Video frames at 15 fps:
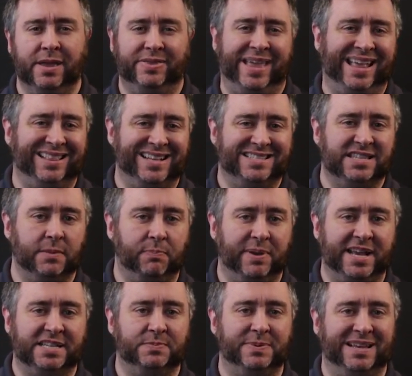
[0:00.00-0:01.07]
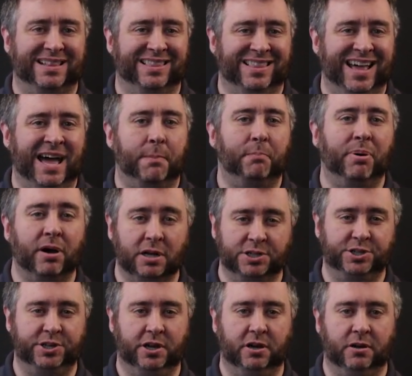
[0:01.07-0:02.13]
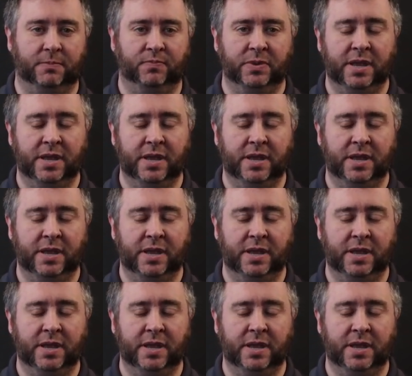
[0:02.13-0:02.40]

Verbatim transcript: That lets the bass be a lot punchier.